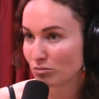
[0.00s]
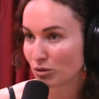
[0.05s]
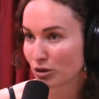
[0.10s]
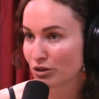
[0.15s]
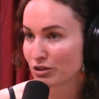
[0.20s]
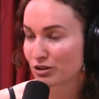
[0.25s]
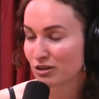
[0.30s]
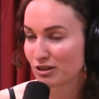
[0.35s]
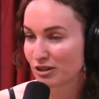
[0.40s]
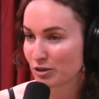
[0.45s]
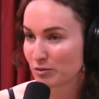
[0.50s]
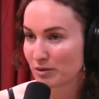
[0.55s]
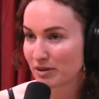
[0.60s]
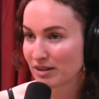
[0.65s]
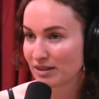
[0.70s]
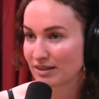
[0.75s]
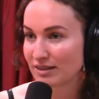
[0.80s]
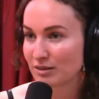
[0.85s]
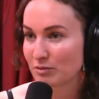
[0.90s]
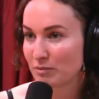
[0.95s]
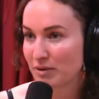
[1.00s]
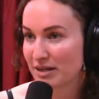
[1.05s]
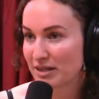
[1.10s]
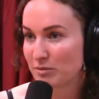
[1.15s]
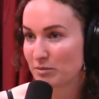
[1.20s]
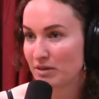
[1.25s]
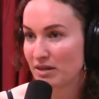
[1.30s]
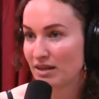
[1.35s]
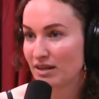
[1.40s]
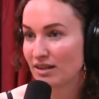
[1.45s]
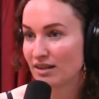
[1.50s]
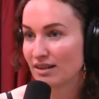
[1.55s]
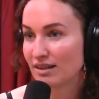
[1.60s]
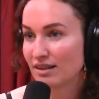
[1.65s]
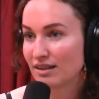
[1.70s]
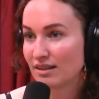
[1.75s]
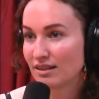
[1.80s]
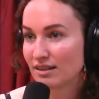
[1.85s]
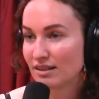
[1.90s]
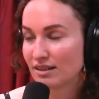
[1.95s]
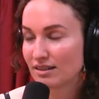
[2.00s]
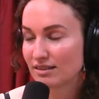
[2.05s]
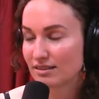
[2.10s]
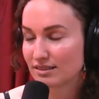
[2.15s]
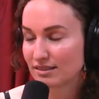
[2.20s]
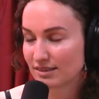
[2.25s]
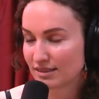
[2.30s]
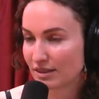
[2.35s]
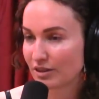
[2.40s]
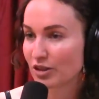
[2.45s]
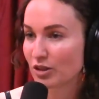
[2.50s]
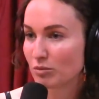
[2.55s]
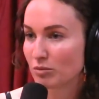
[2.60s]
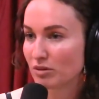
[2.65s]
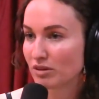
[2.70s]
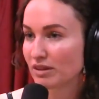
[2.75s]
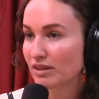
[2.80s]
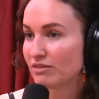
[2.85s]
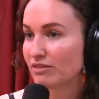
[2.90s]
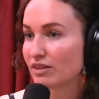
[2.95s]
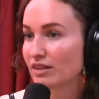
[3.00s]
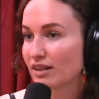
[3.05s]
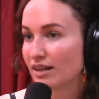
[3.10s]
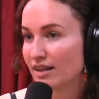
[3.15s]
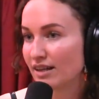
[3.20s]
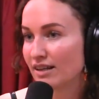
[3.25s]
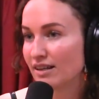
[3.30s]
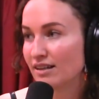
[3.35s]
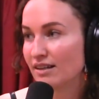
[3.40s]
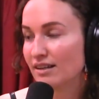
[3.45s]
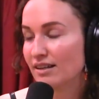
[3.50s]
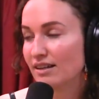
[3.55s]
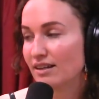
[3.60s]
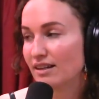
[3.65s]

personal experience makes me such a believer in.